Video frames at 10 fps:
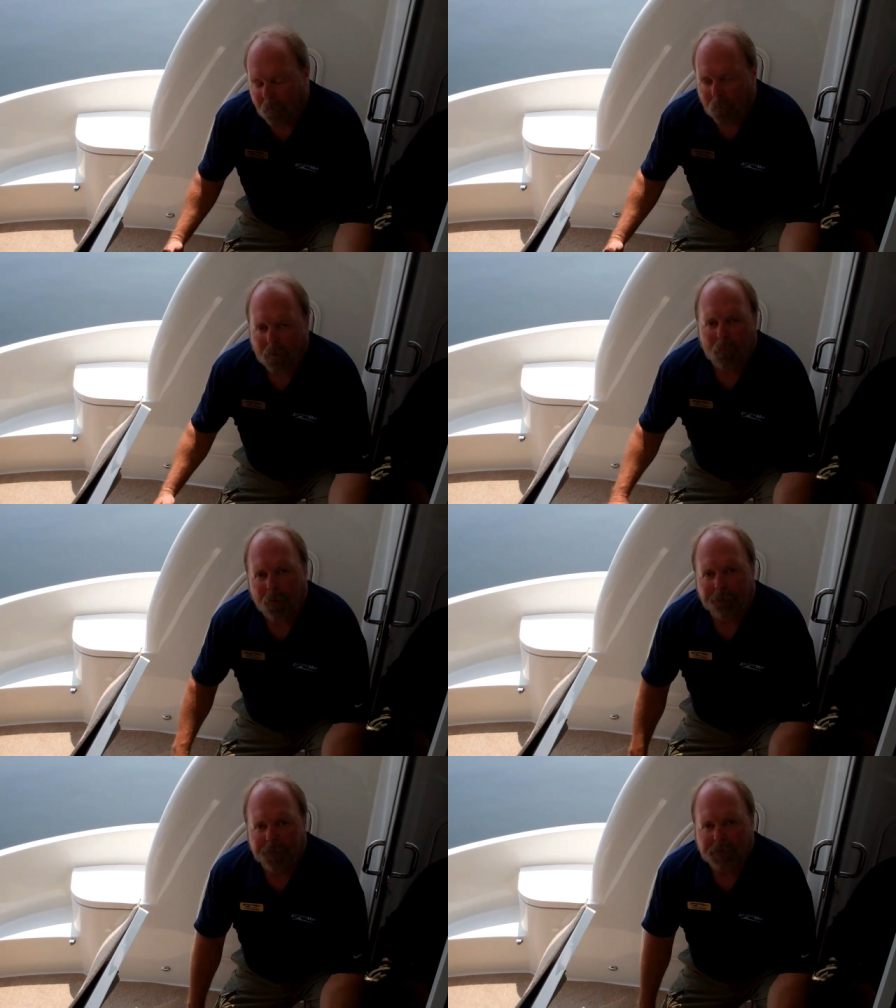One
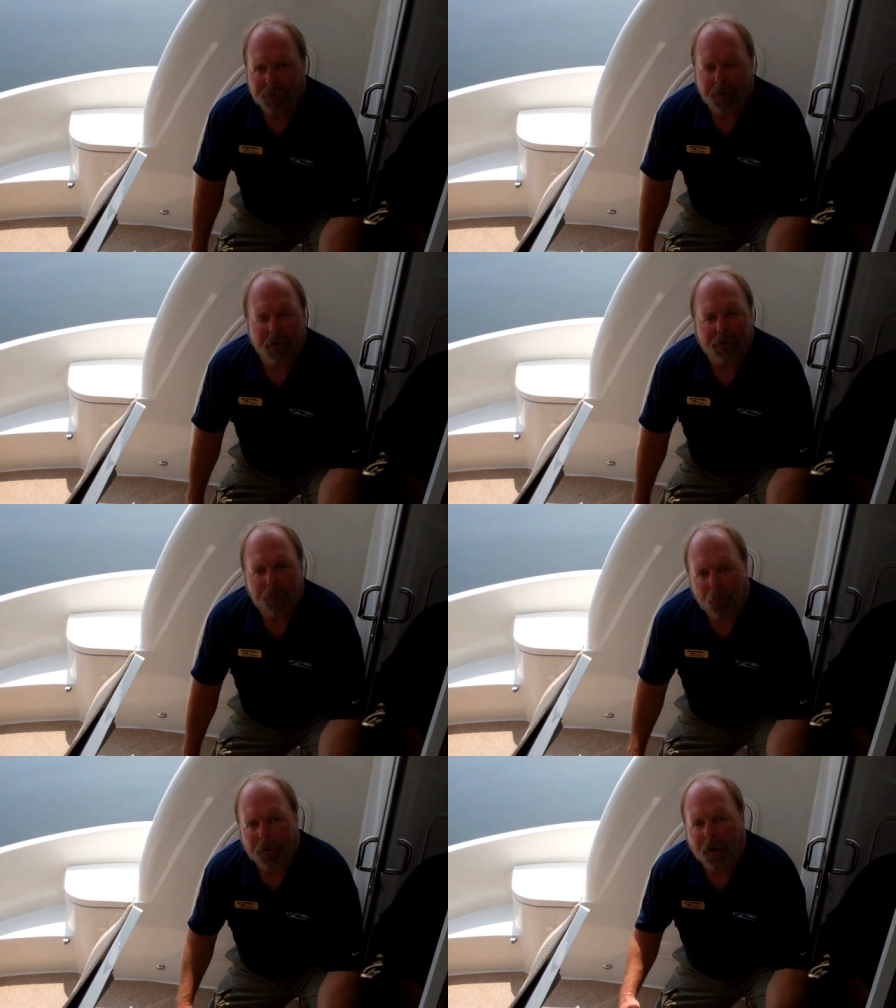more feature I'd like to
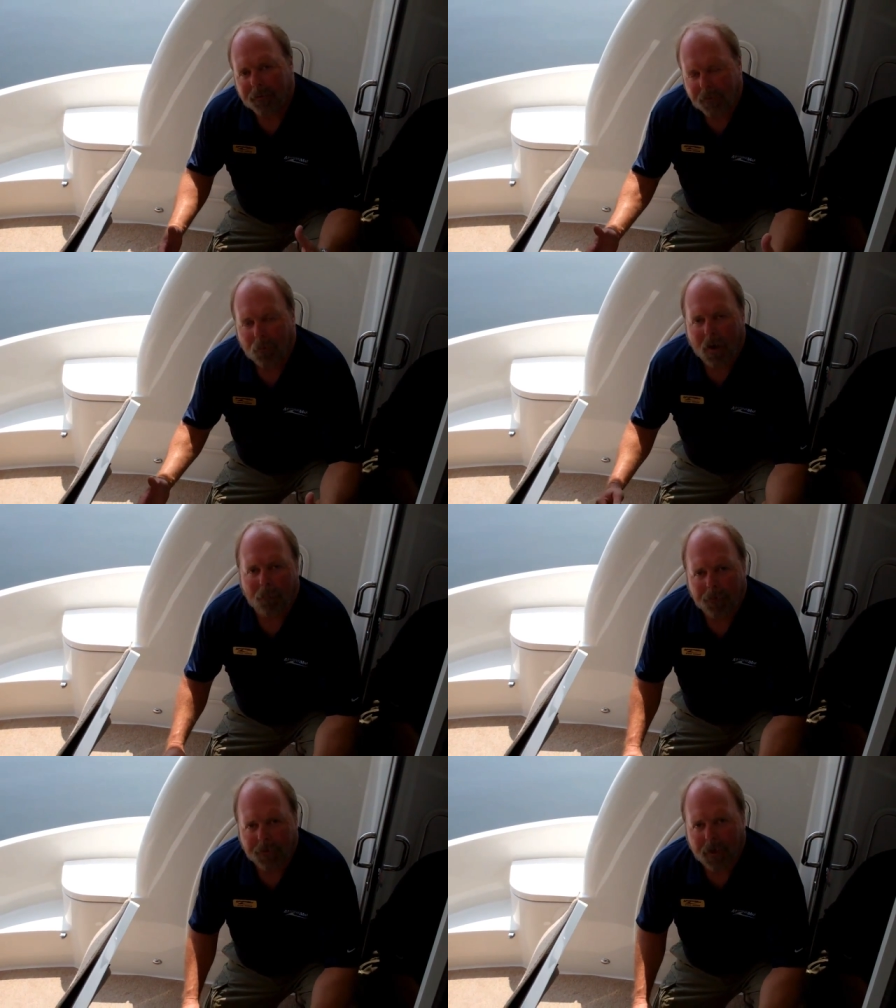point out to you while
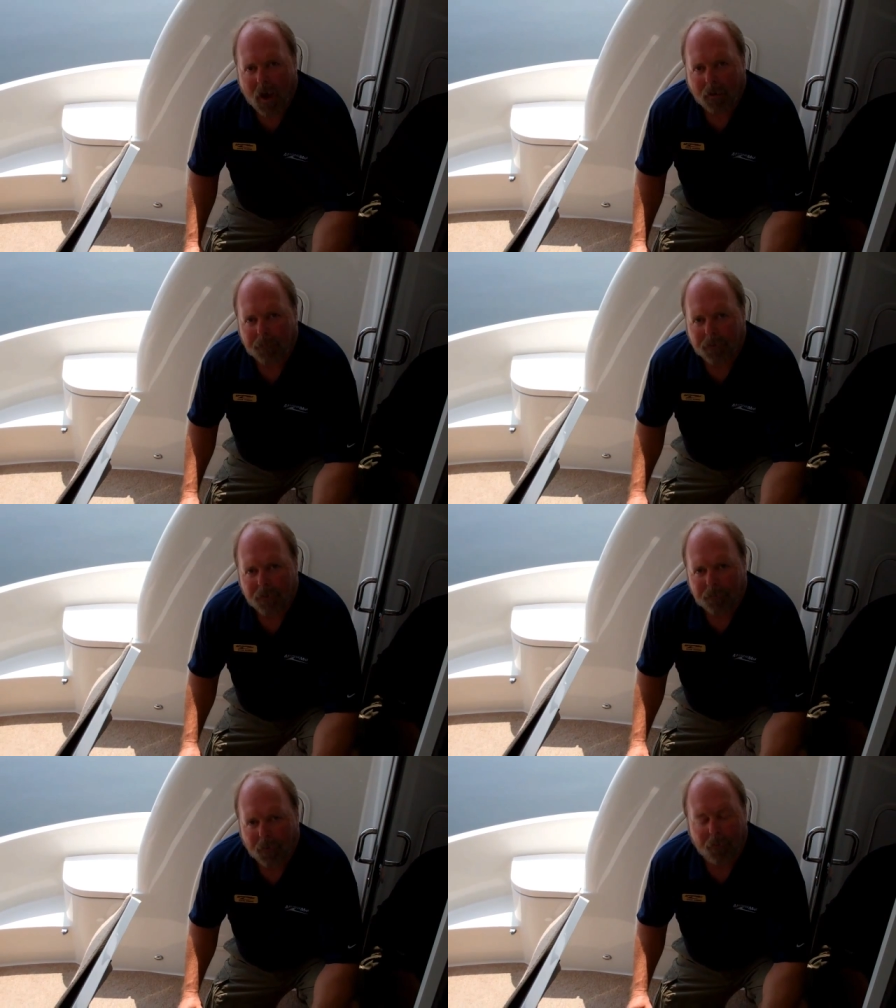we're in the cockpit of
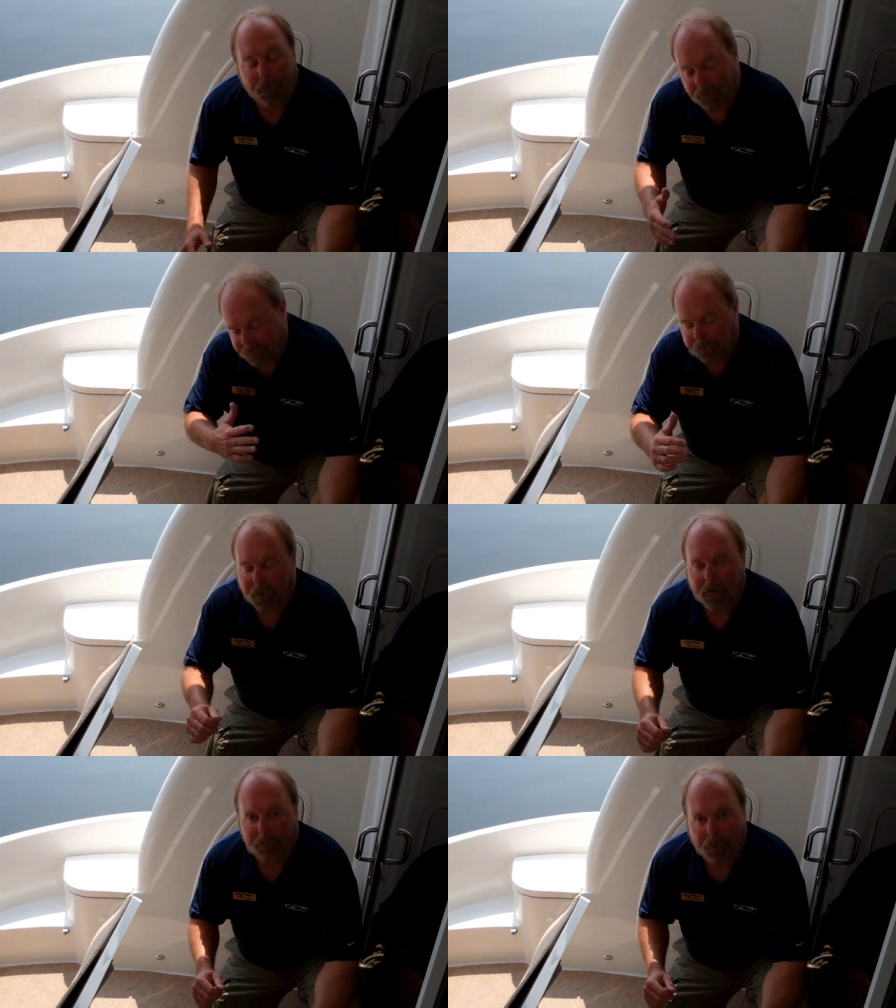the boat, and there's
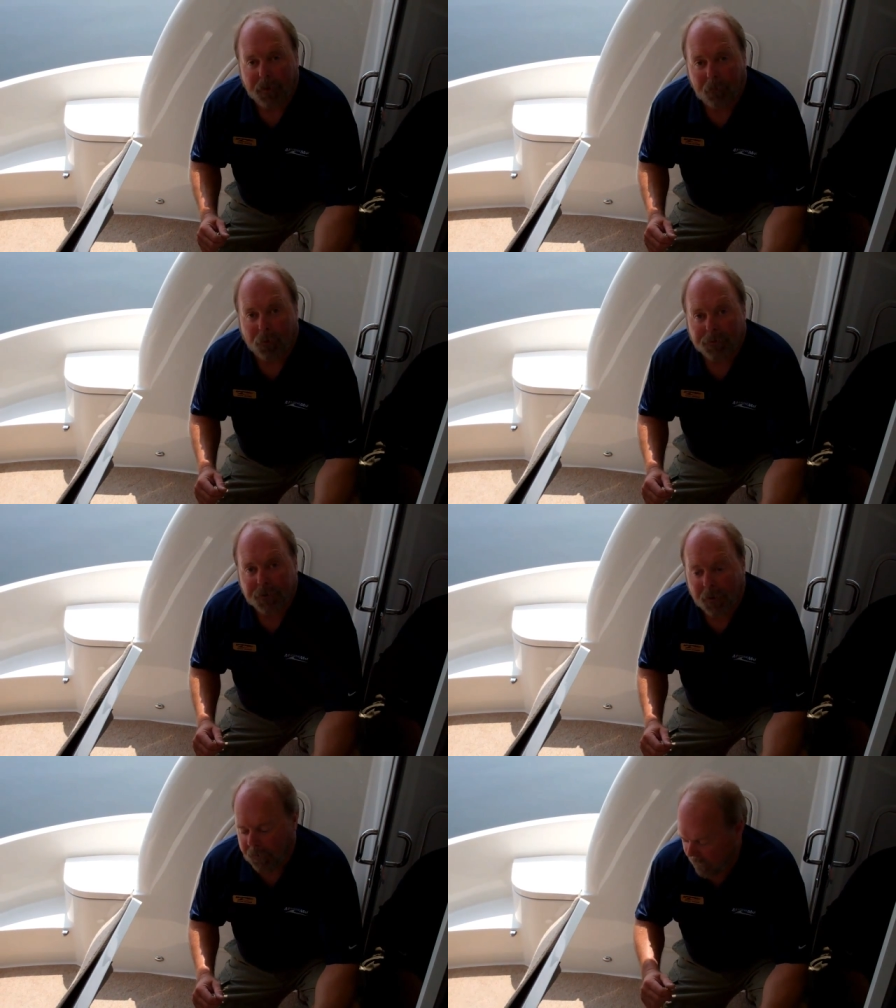plenty more to
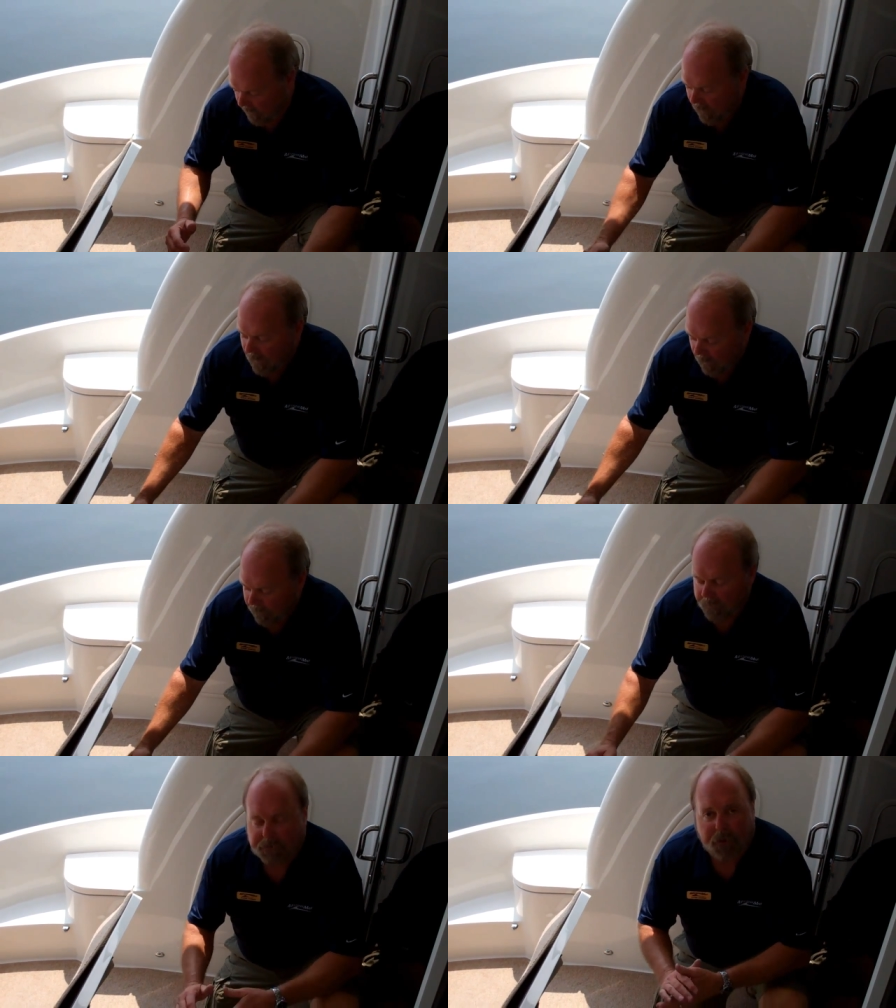show you,
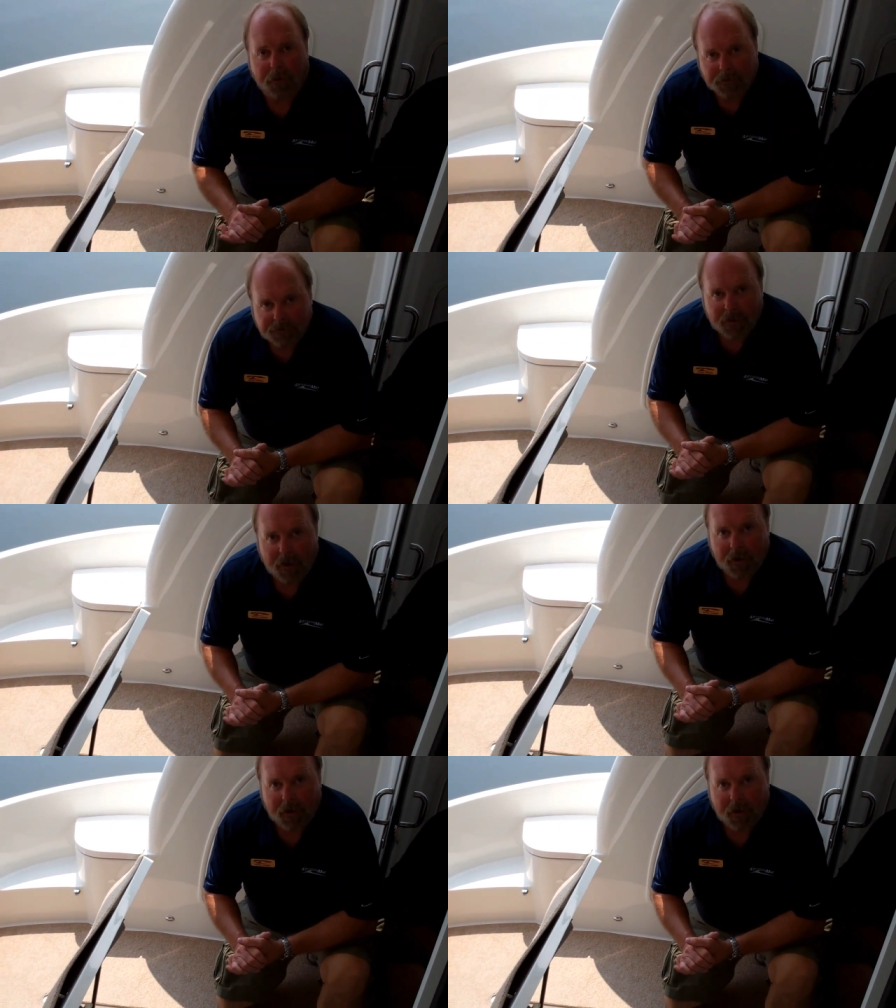but there's all this